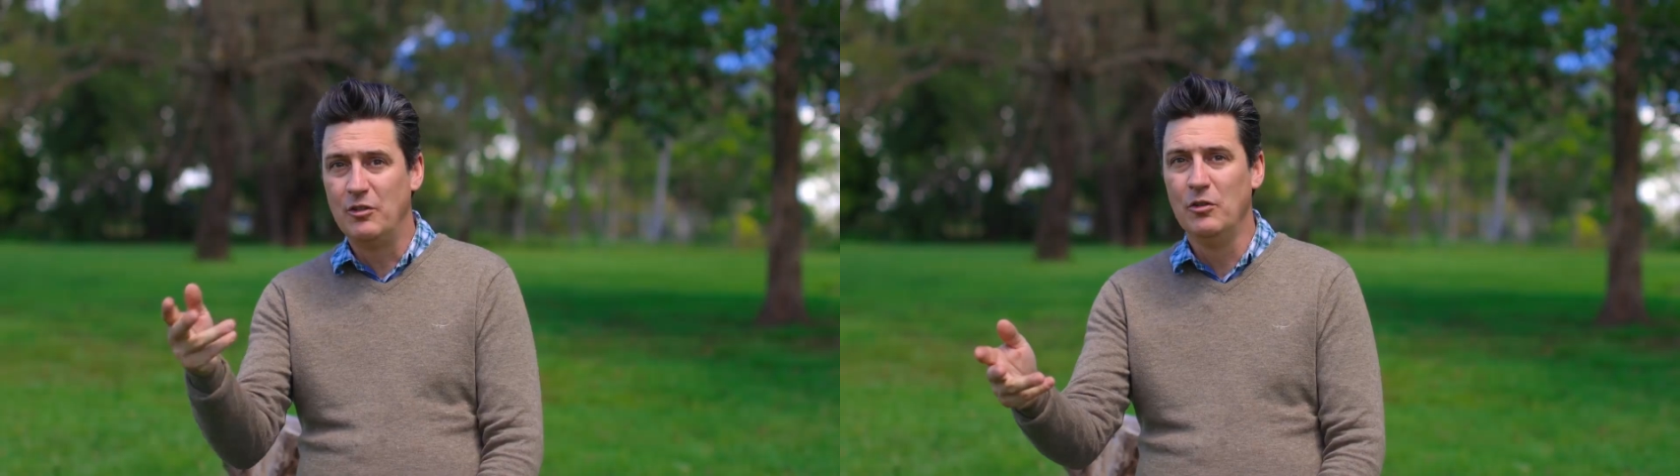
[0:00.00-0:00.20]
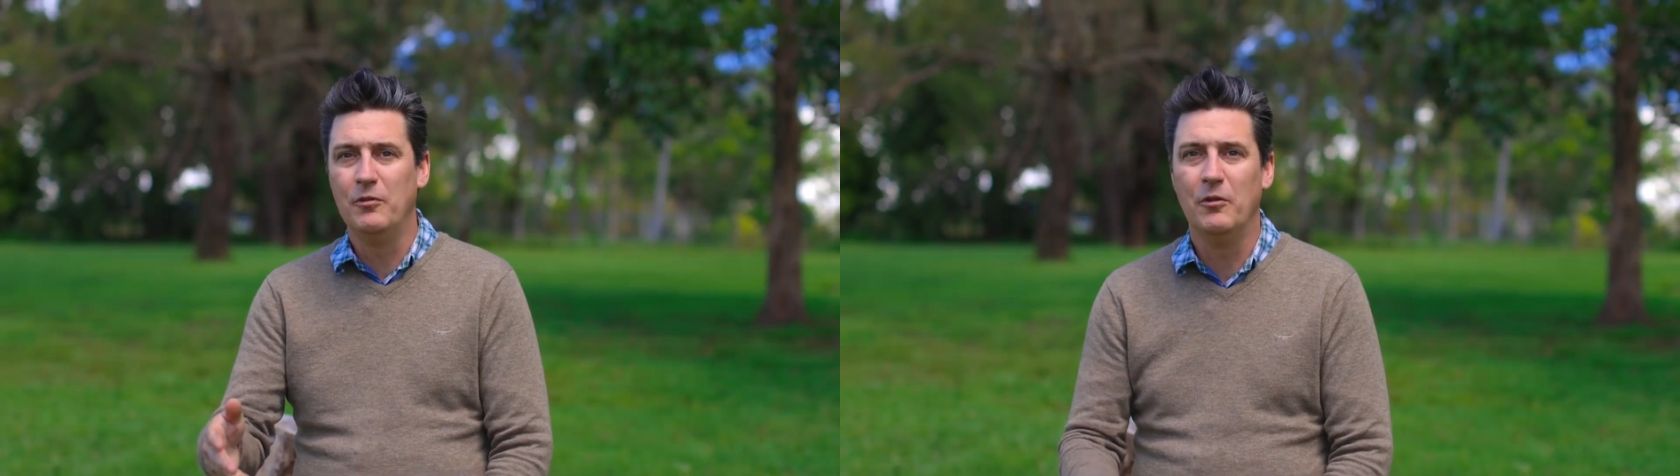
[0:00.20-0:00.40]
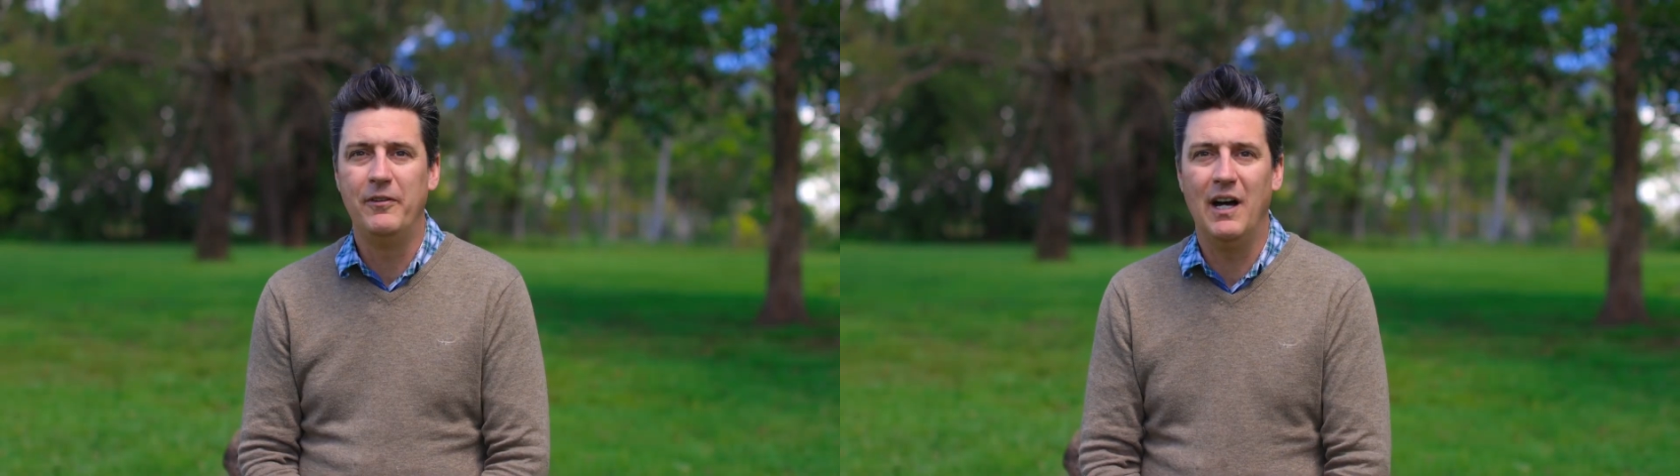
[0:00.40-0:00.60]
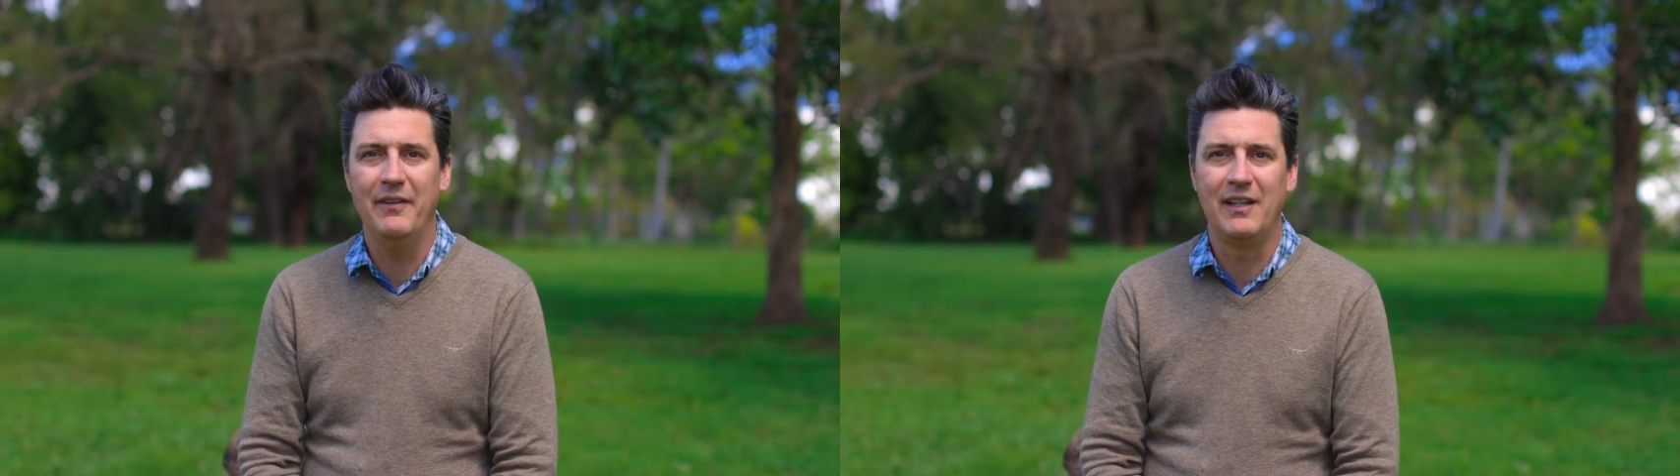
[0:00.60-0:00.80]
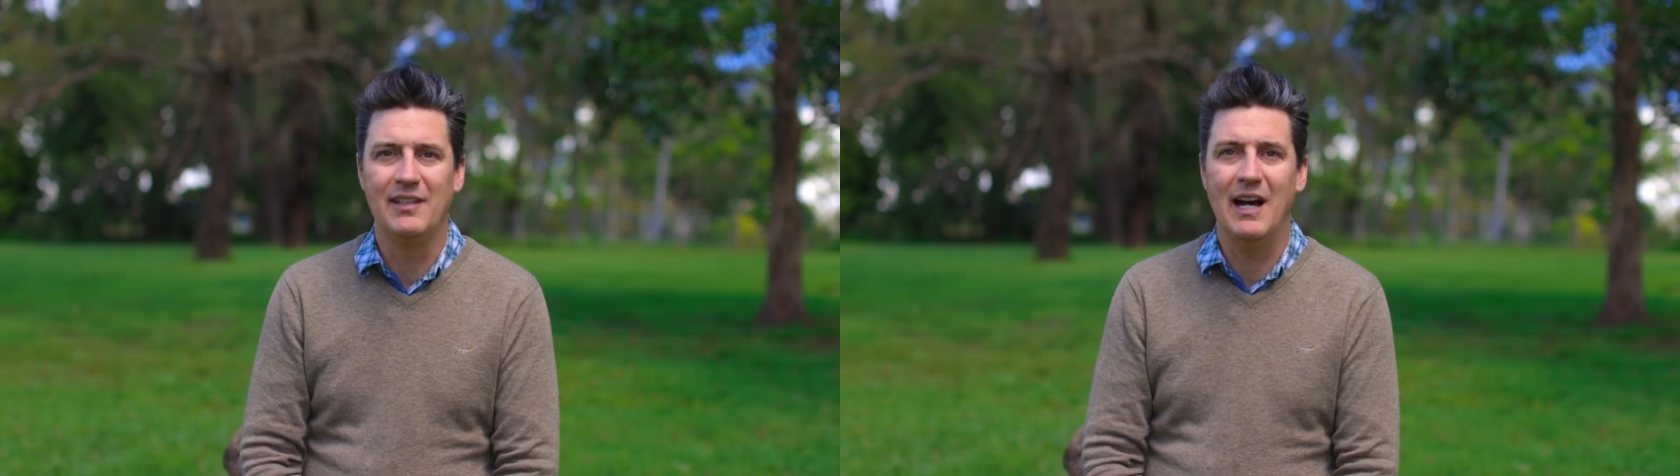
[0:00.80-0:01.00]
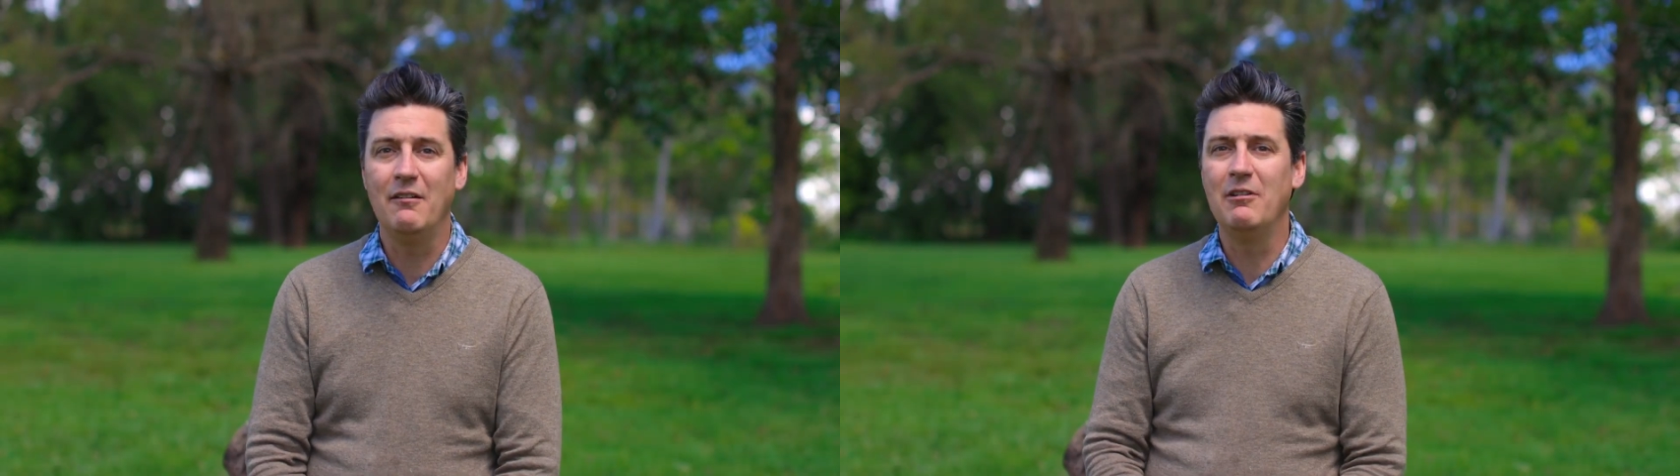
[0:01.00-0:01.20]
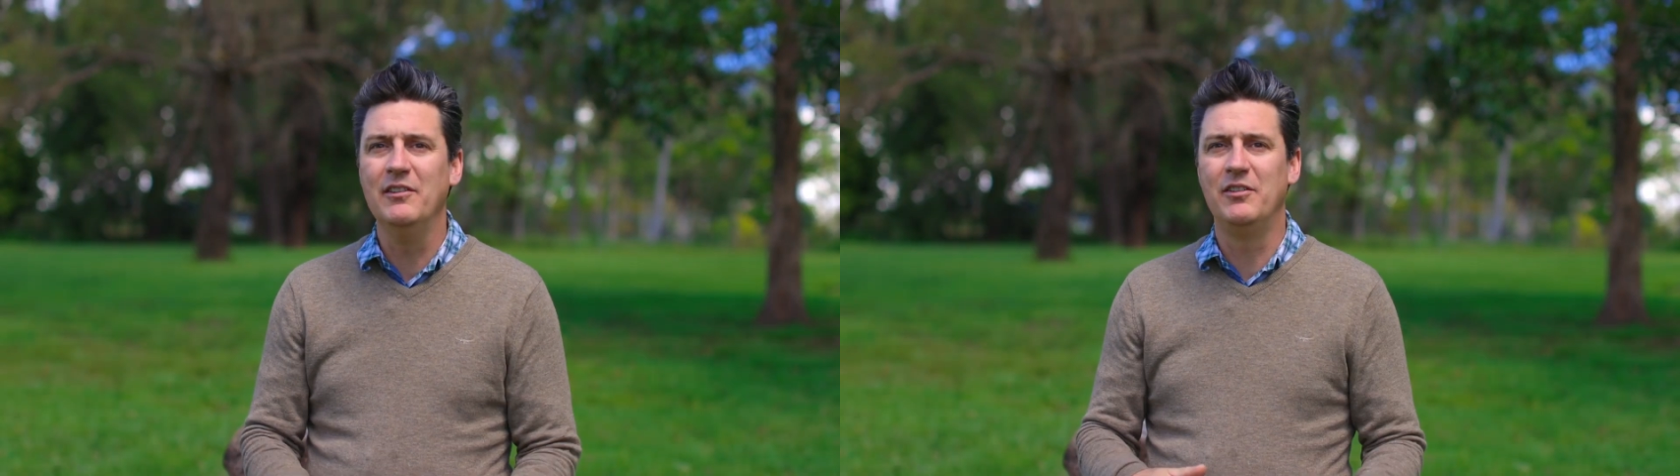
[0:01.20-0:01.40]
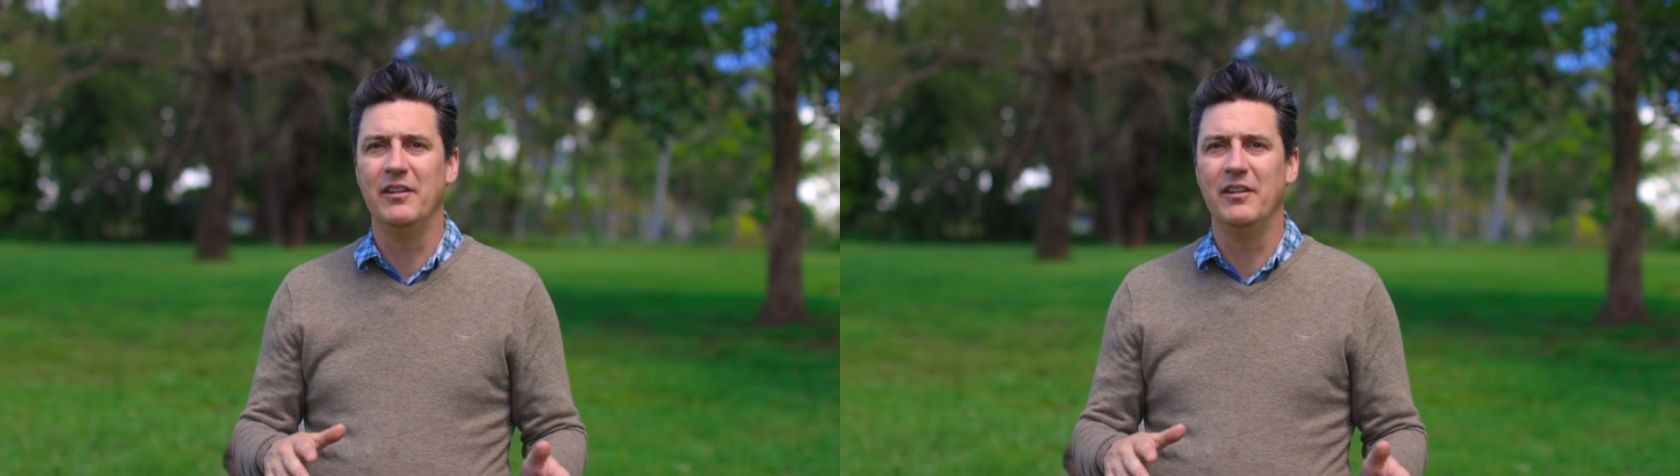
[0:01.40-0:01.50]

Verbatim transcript: The 245XR runs